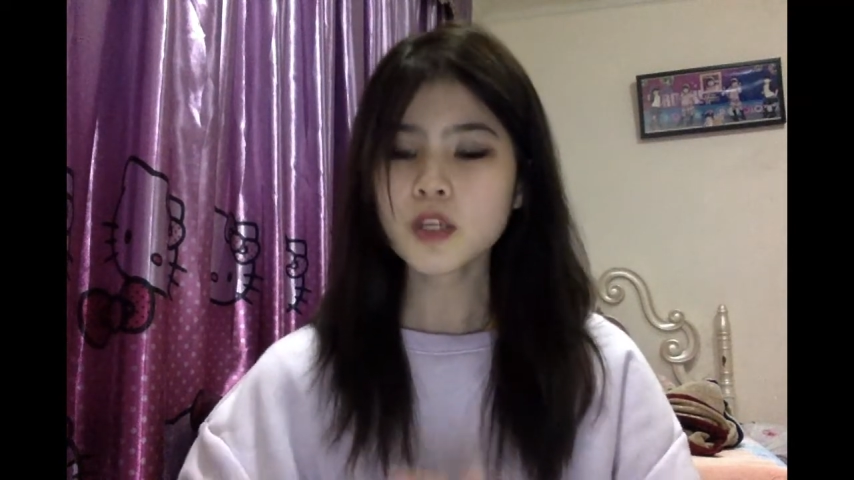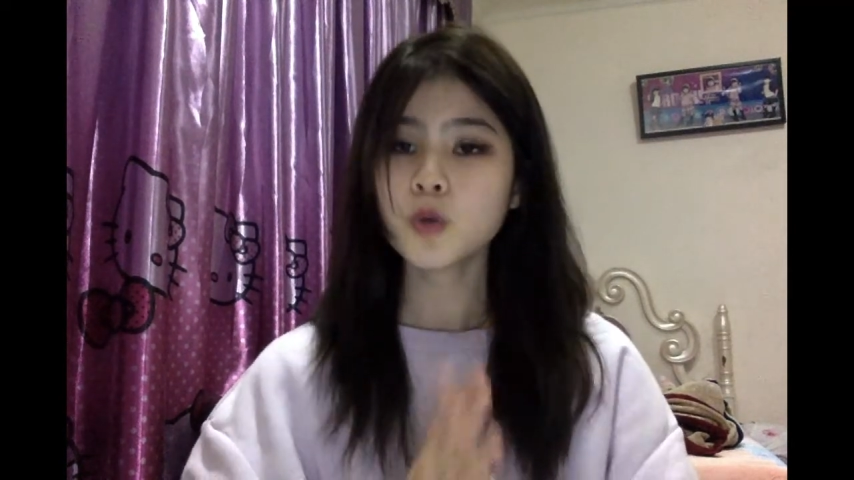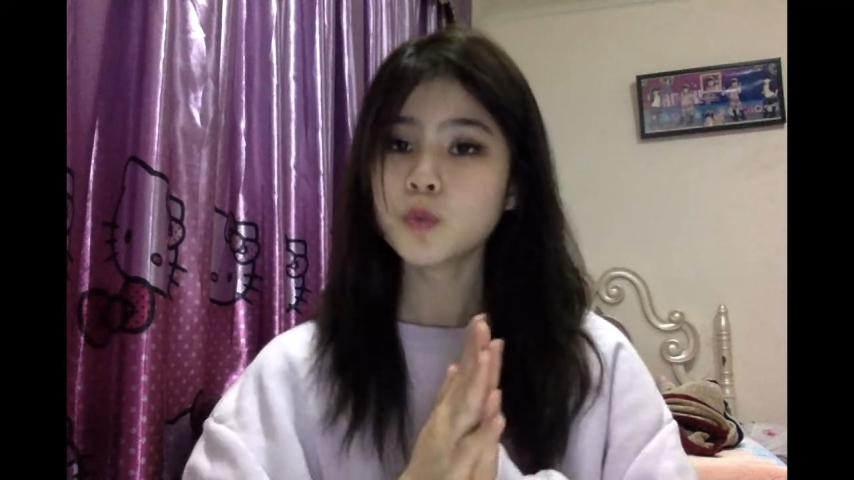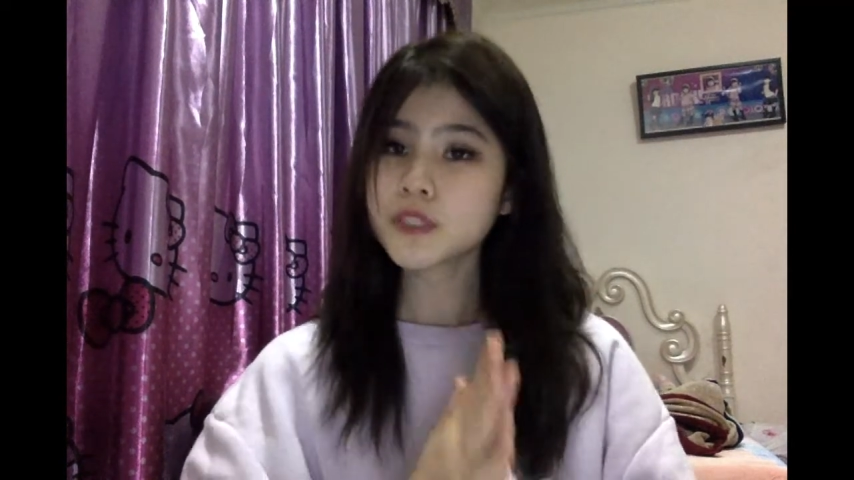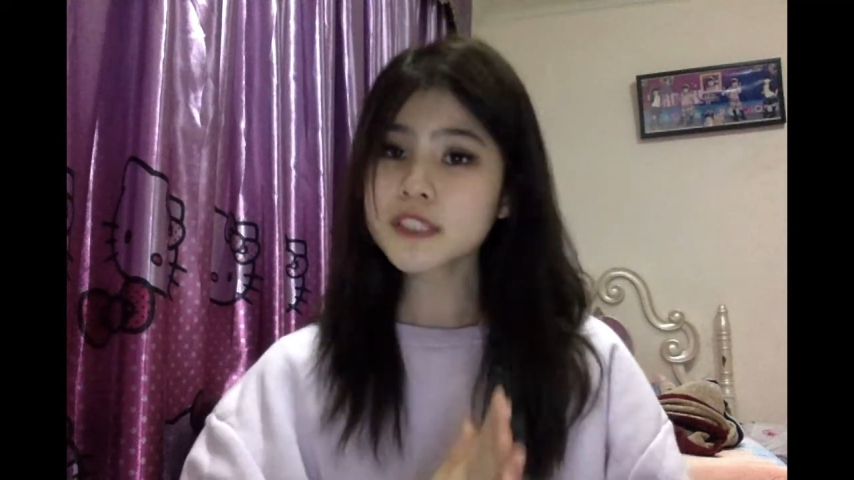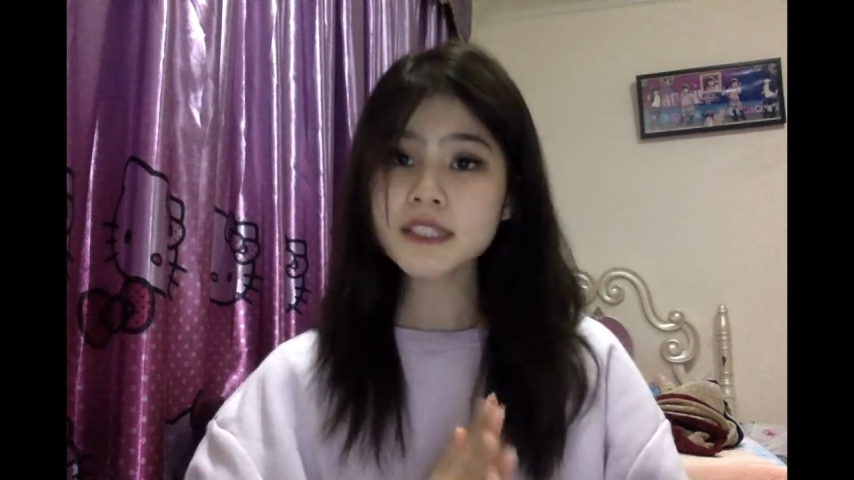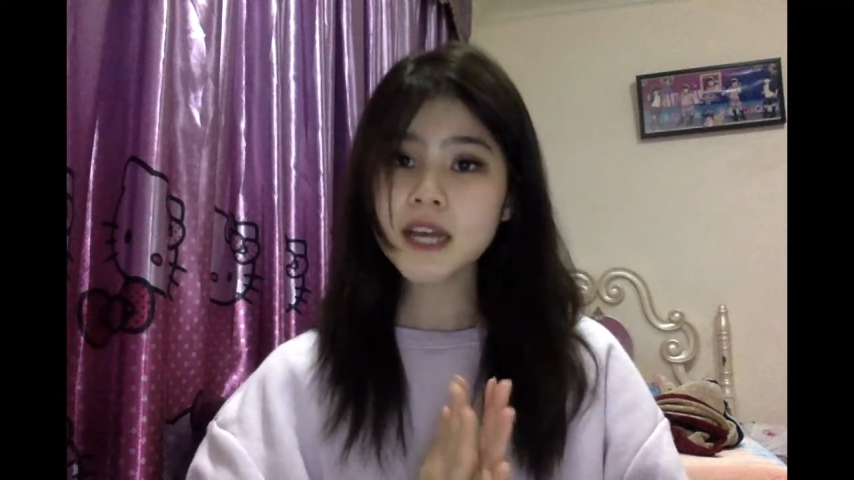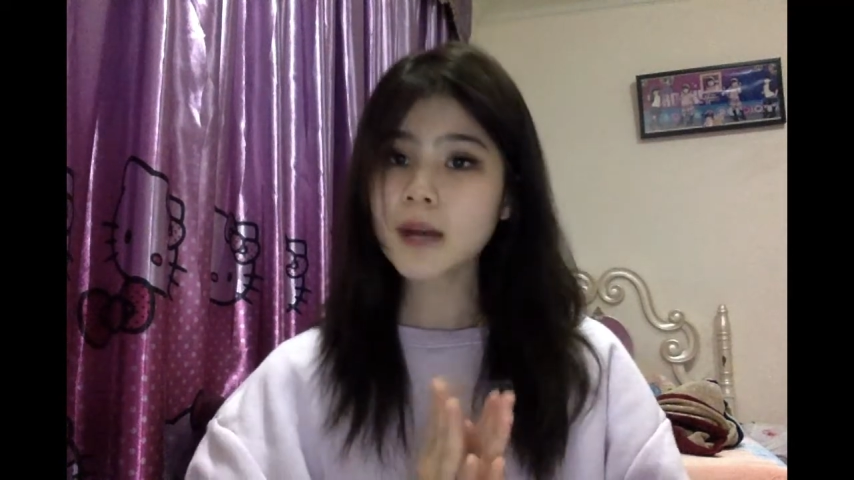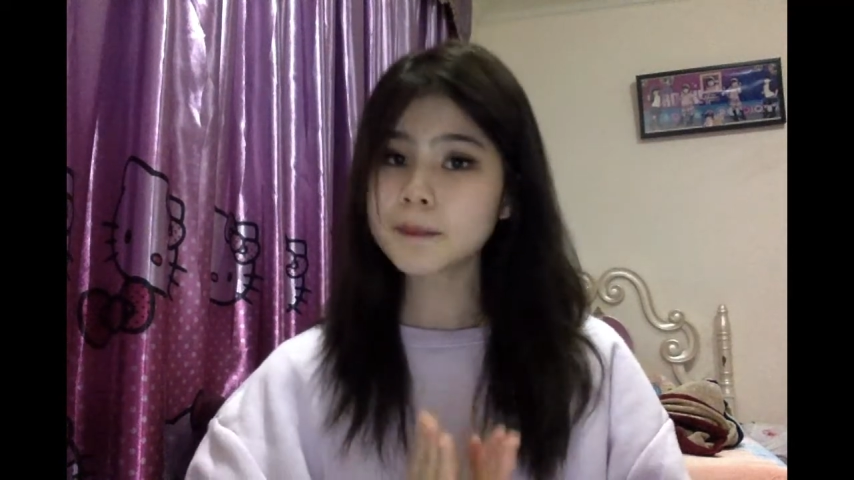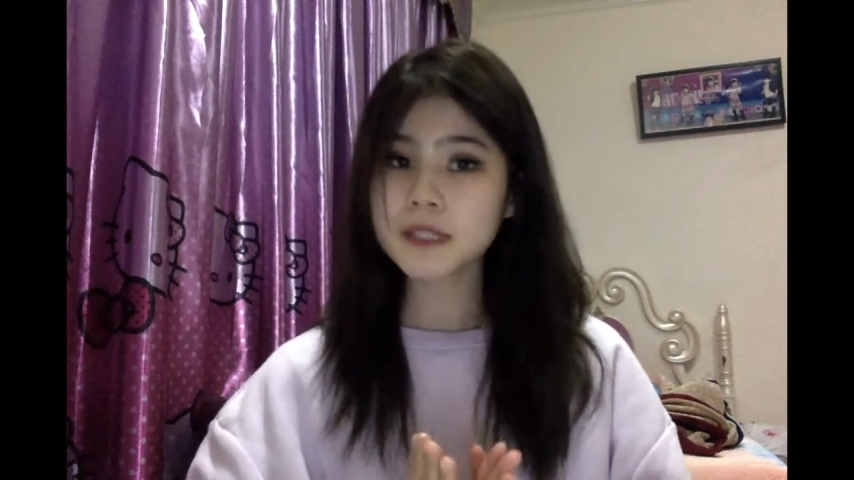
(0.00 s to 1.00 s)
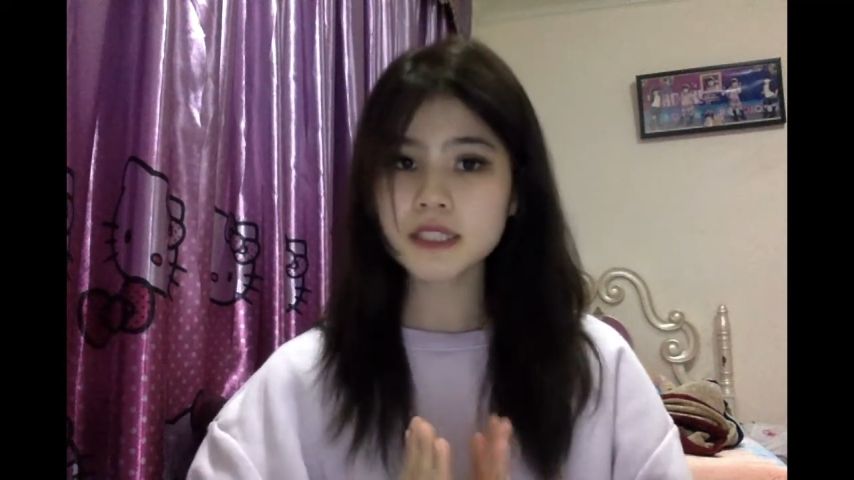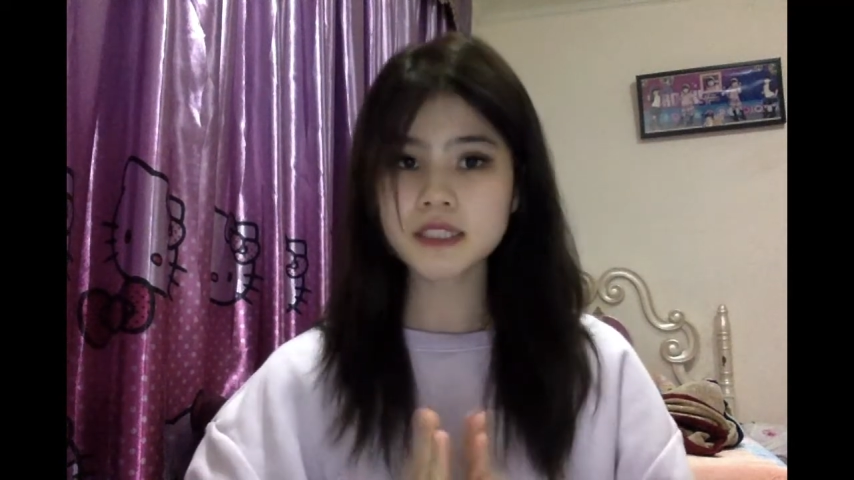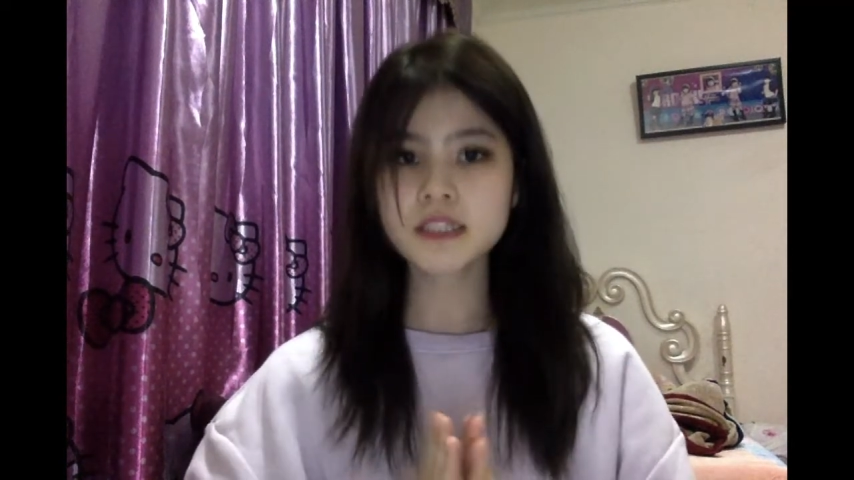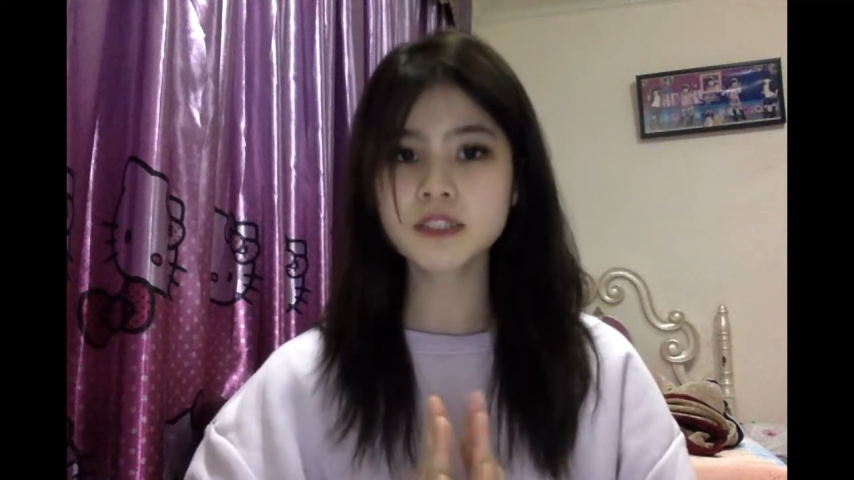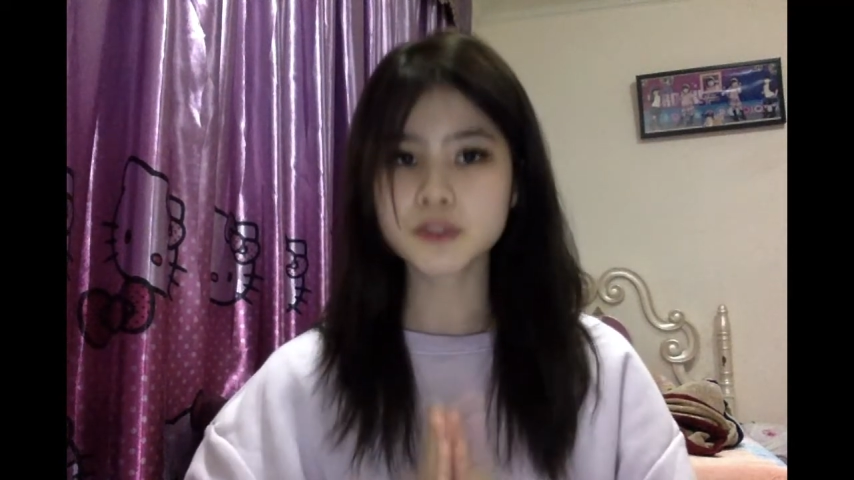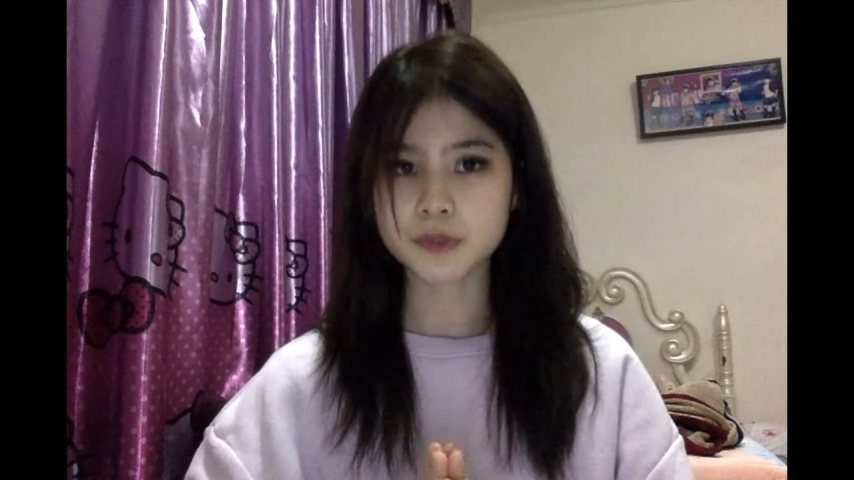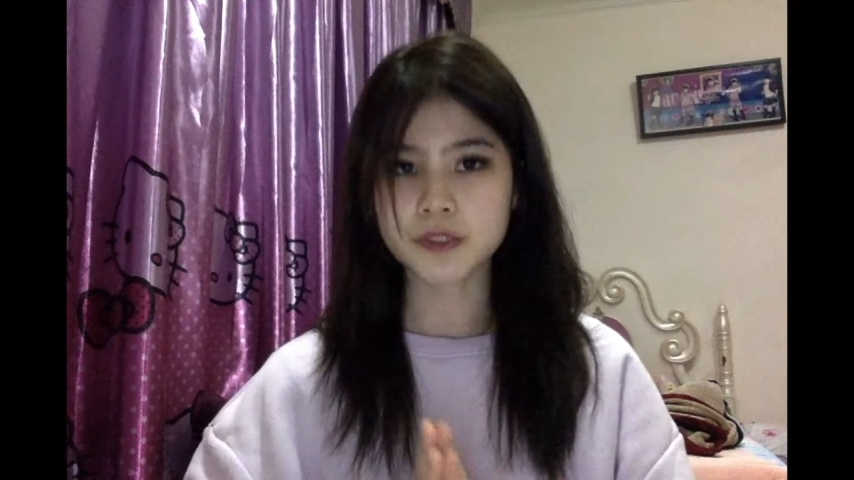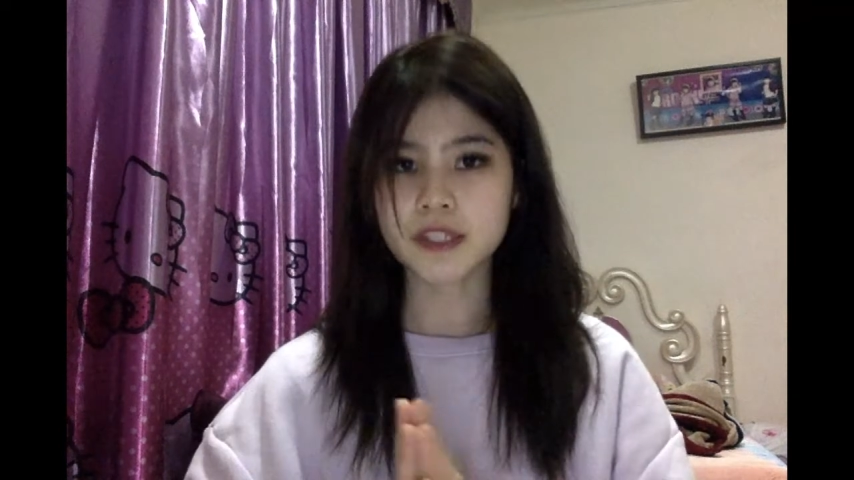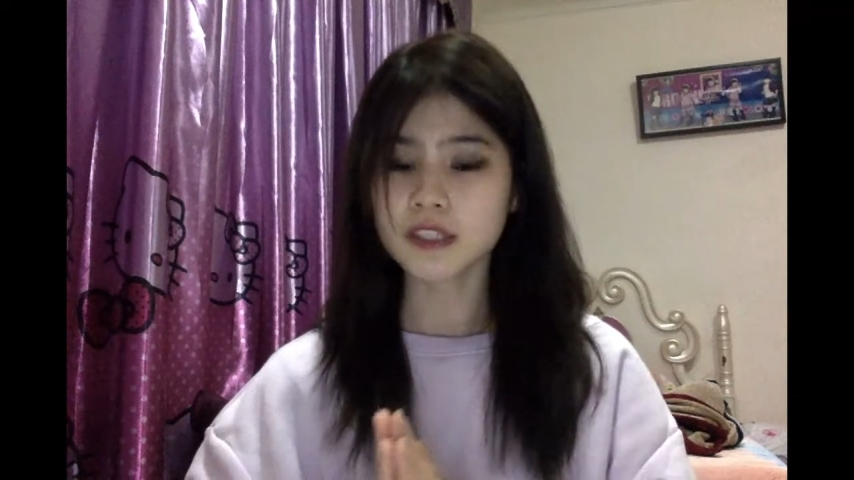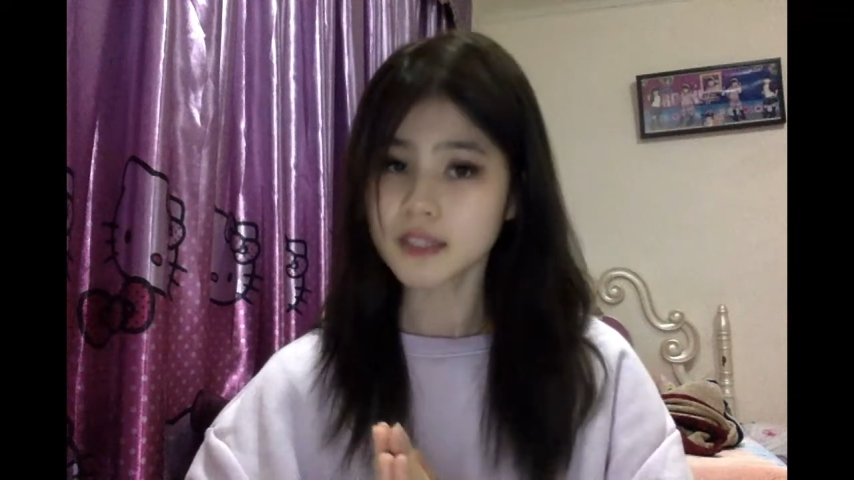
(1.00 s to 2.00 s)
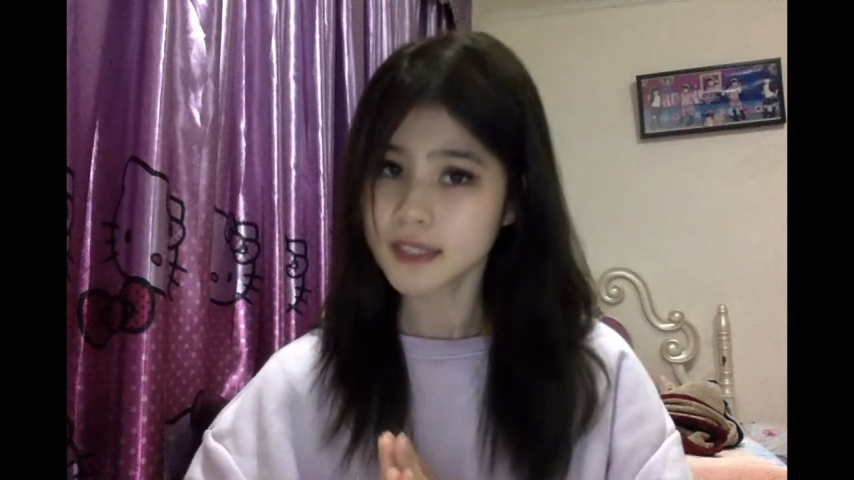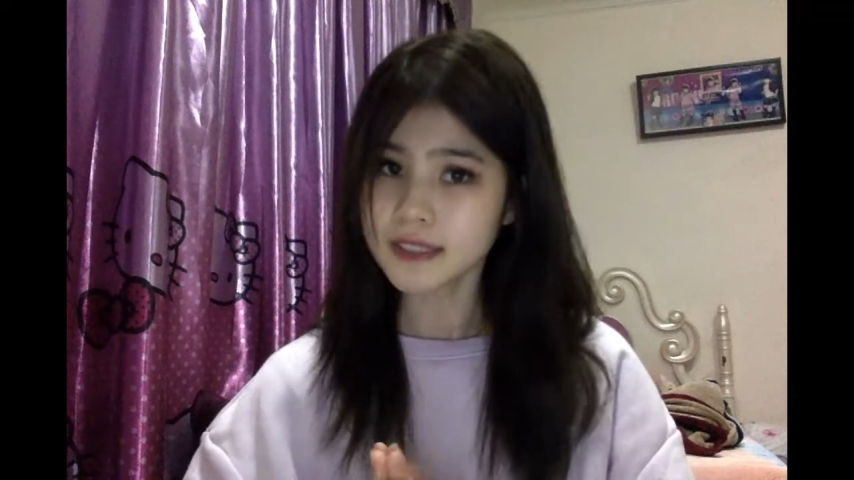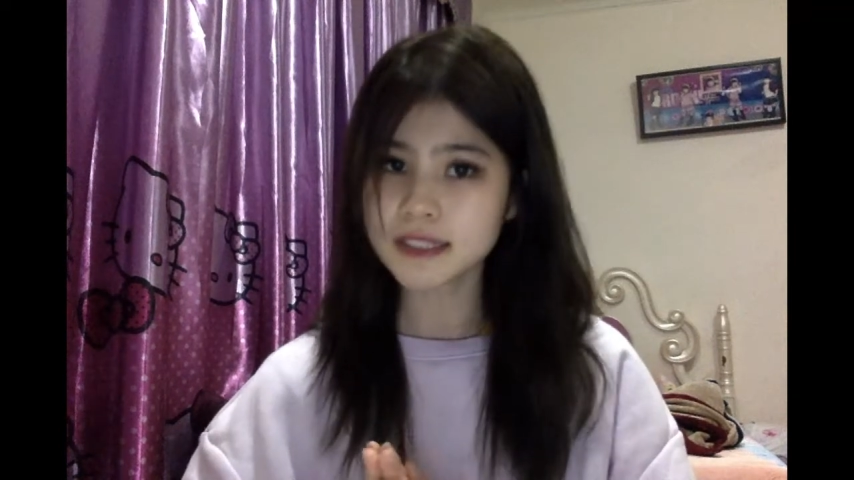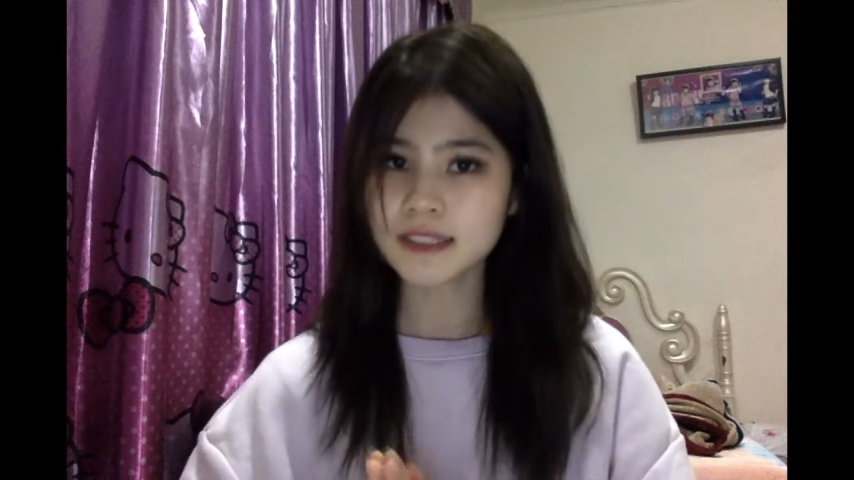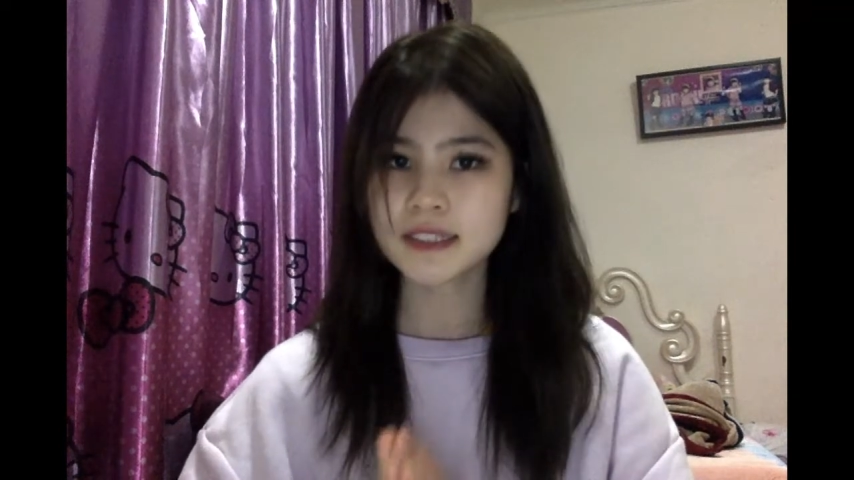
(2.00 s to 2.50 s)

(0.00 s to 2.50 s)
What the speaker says: which is the ability to recognize